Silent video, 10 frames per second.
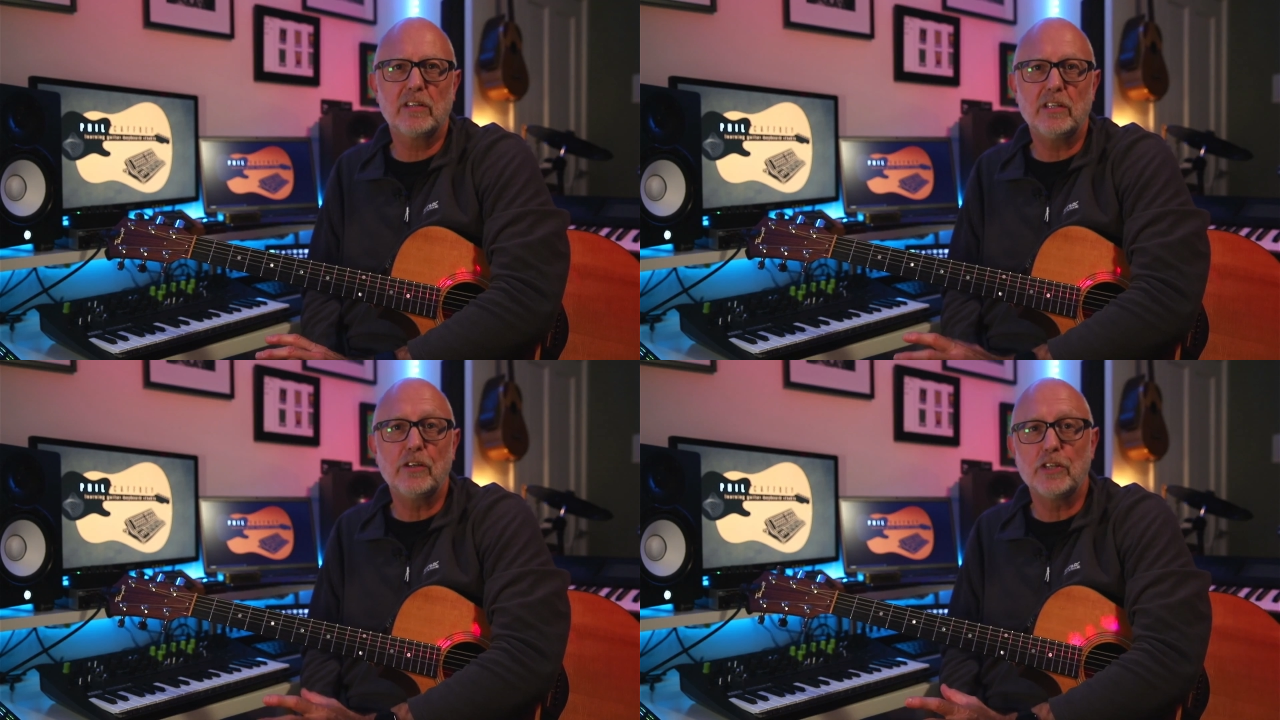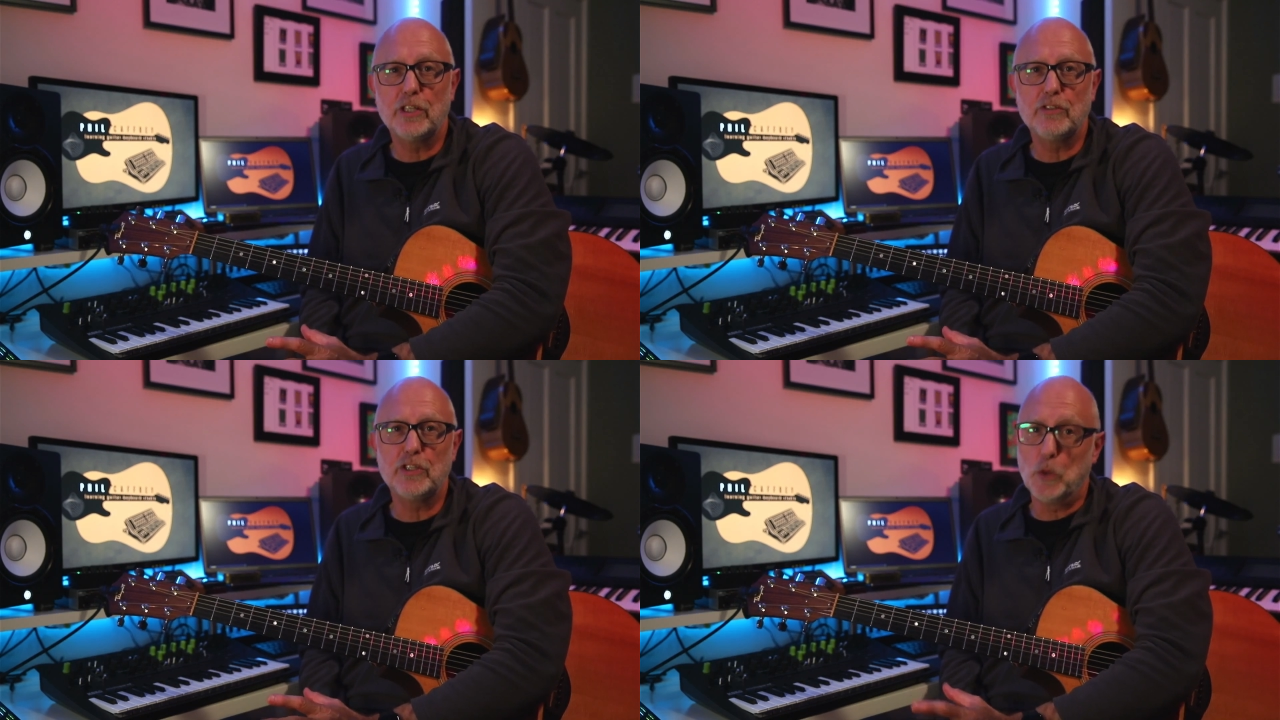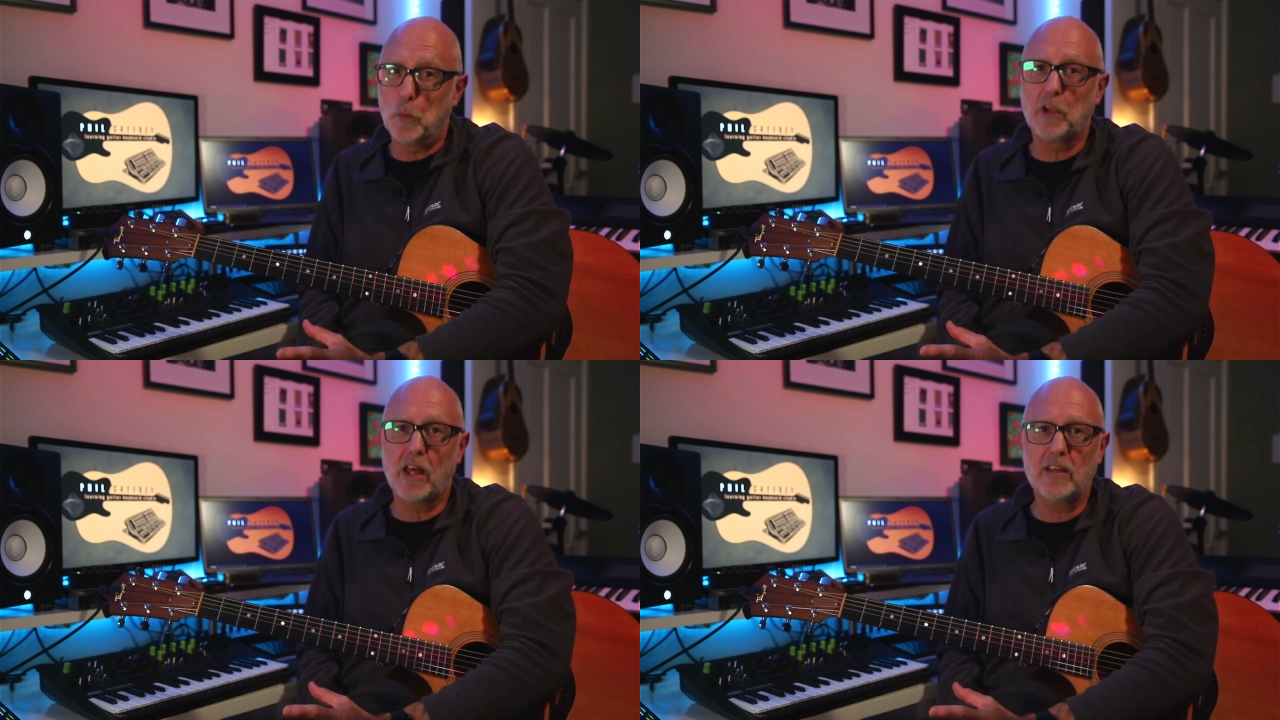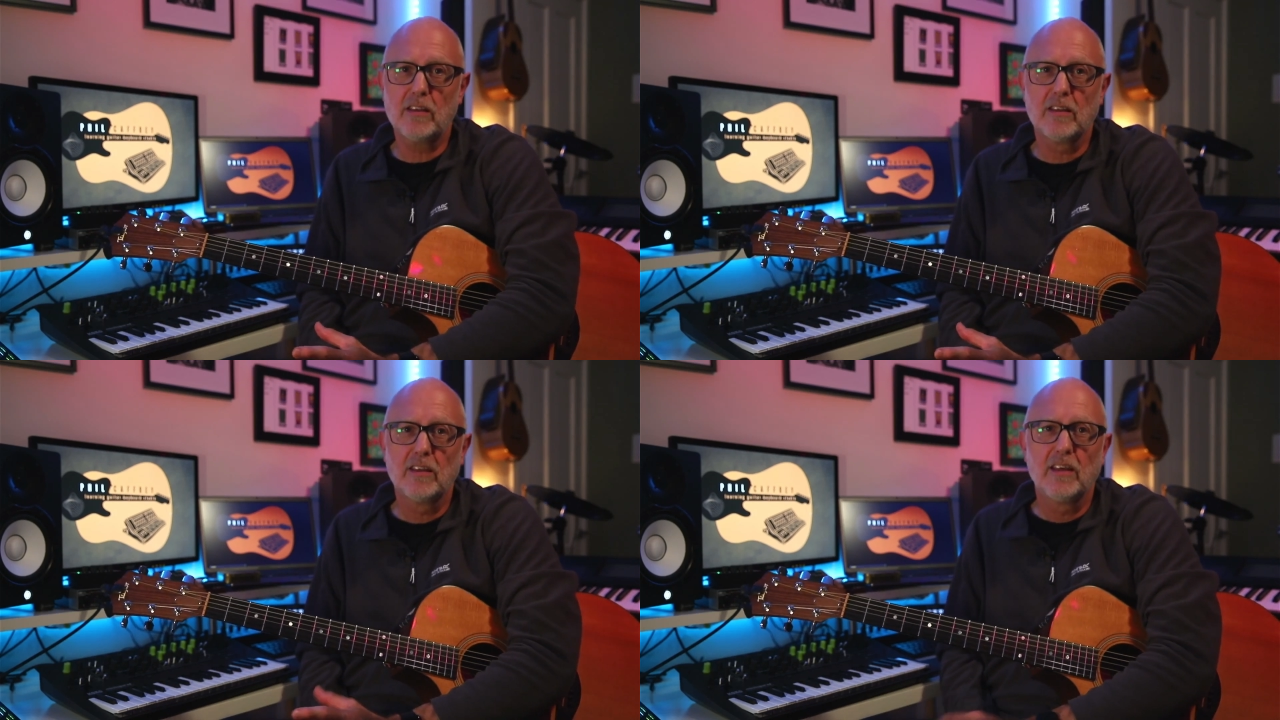you can use in your playing.
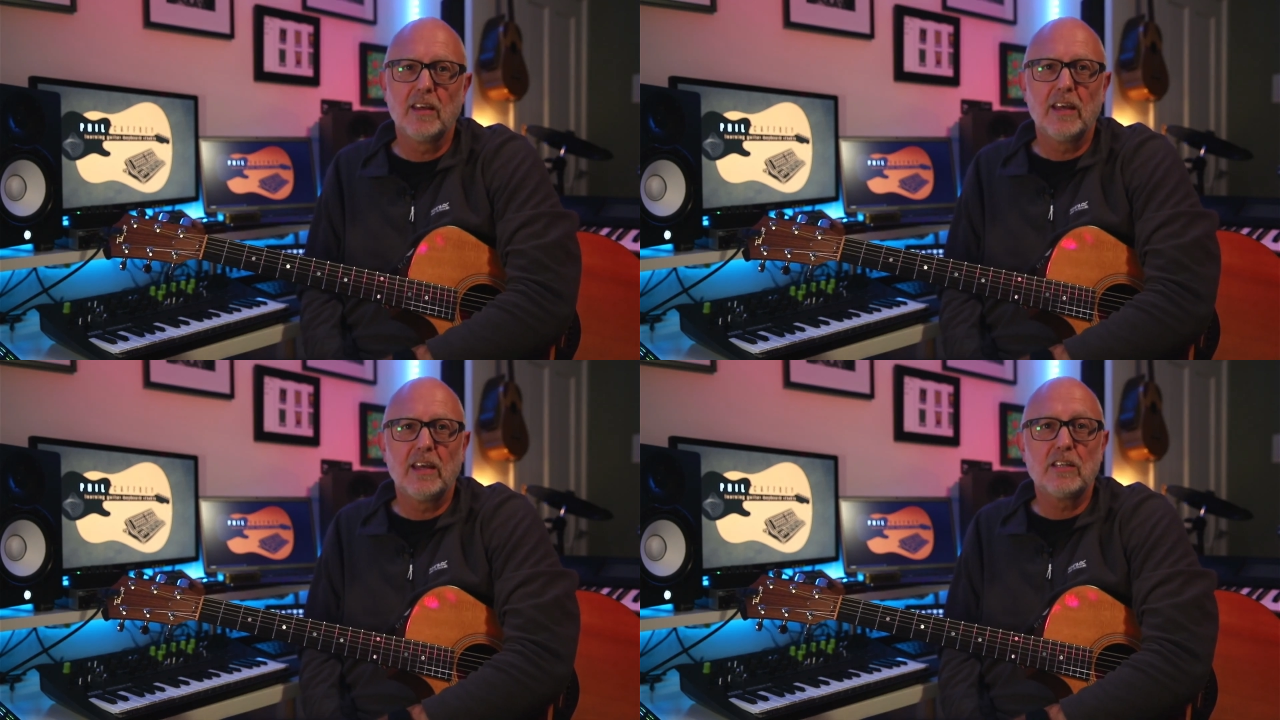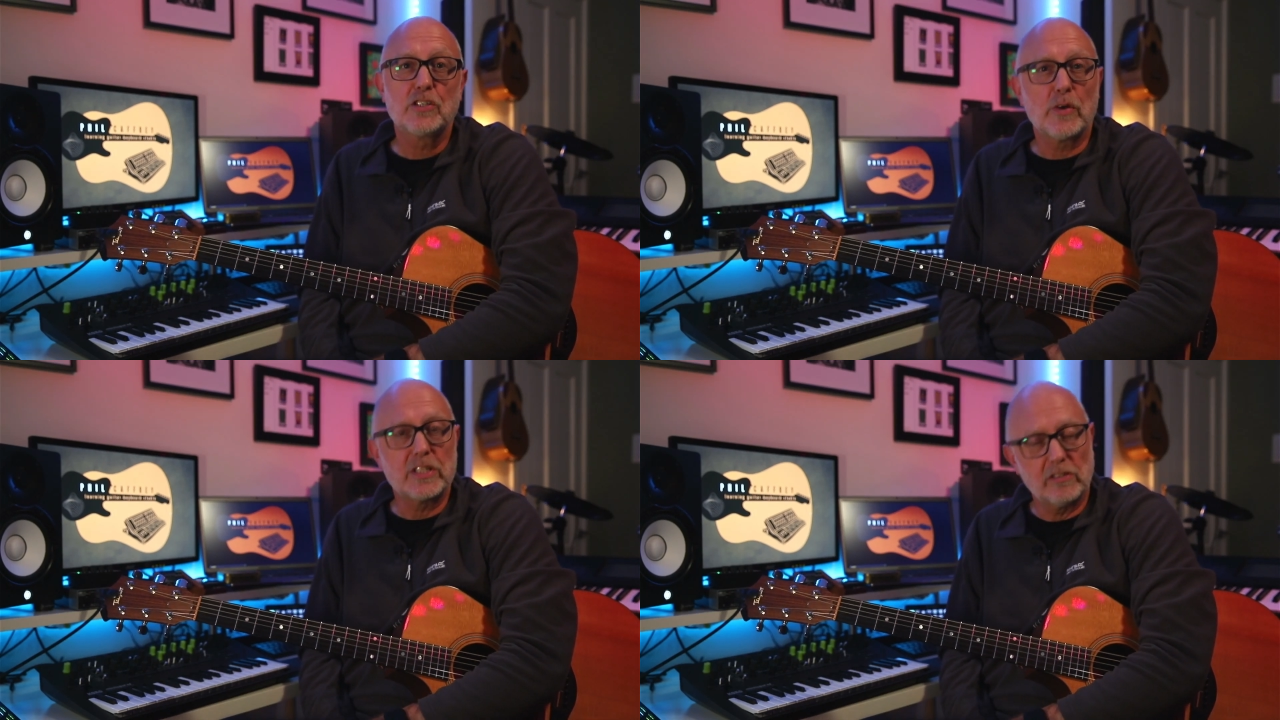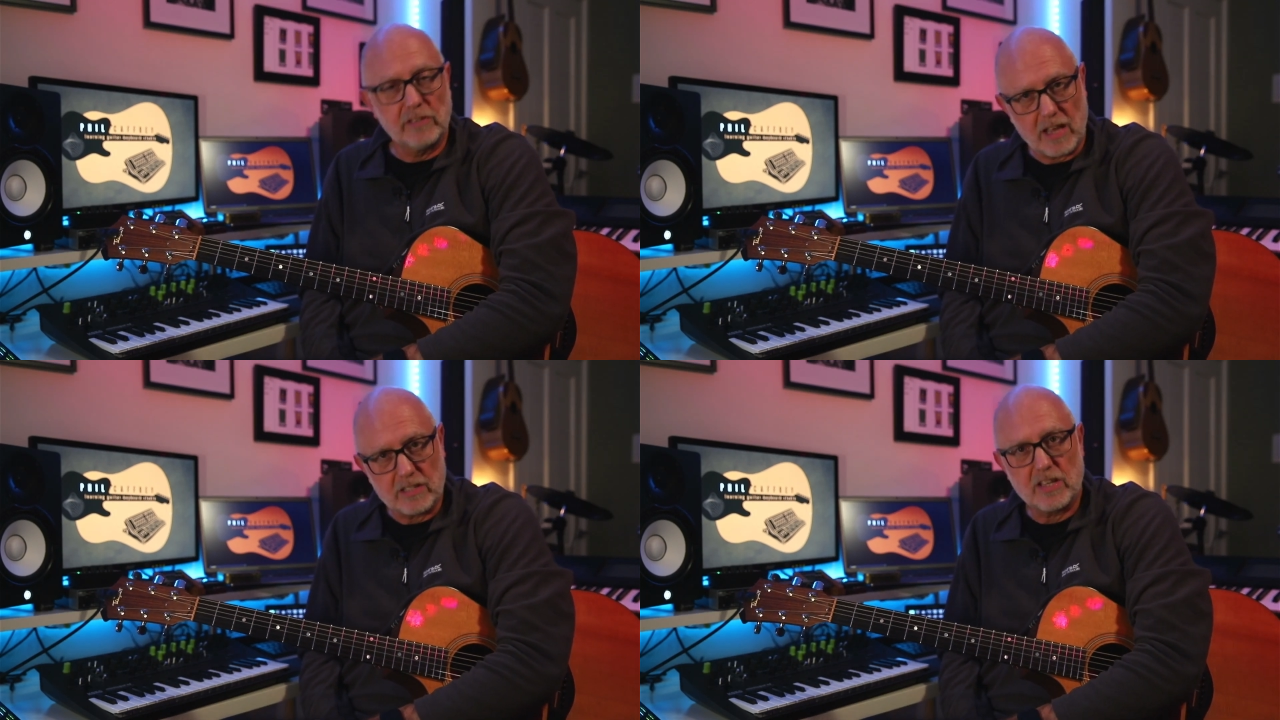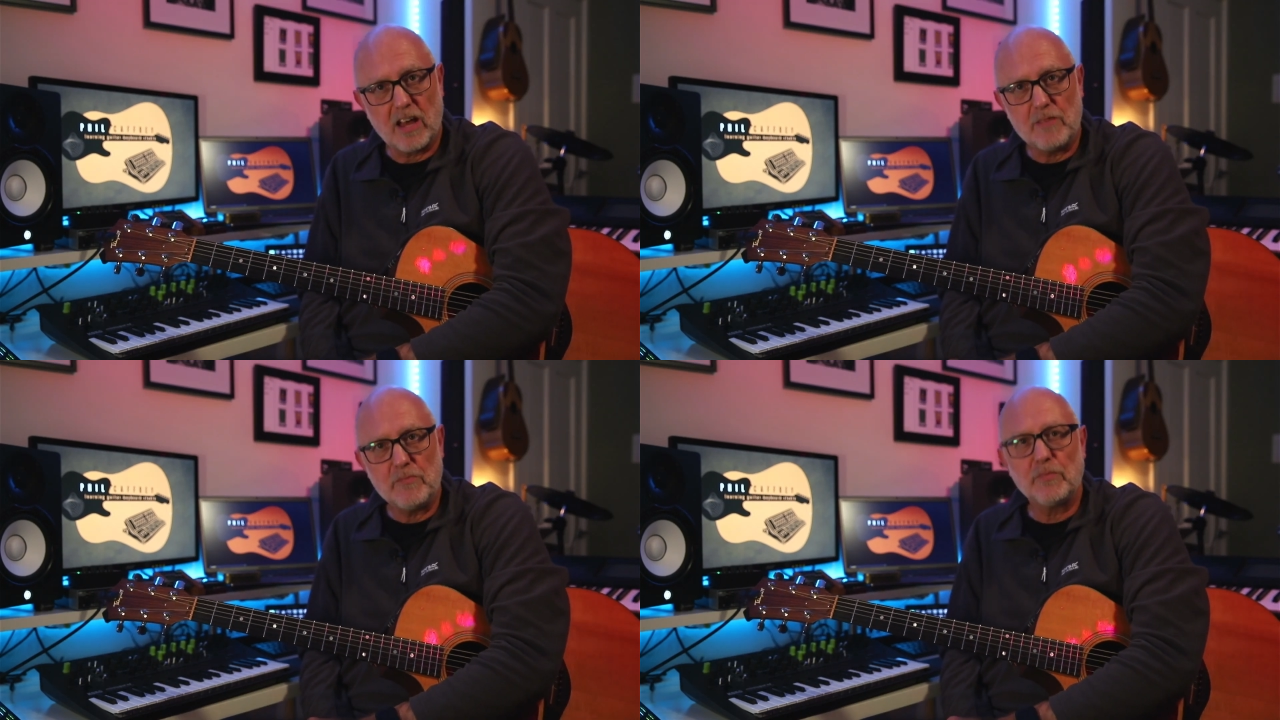So until next
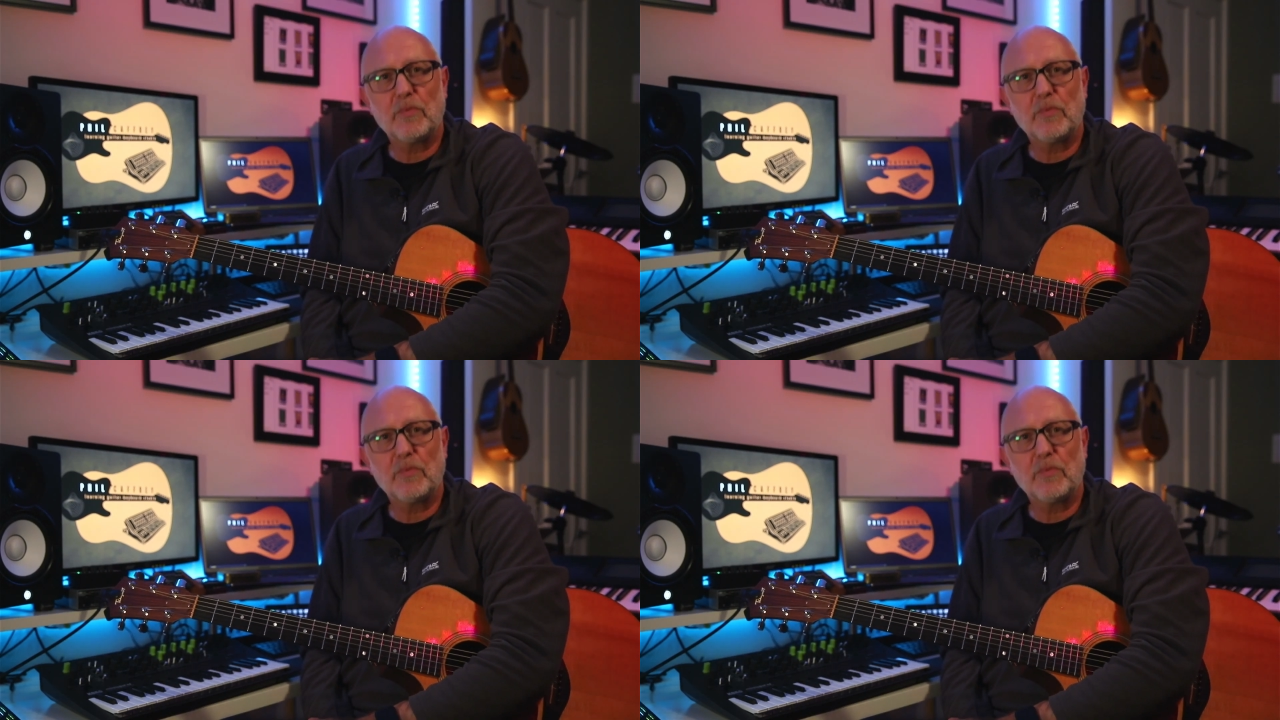time,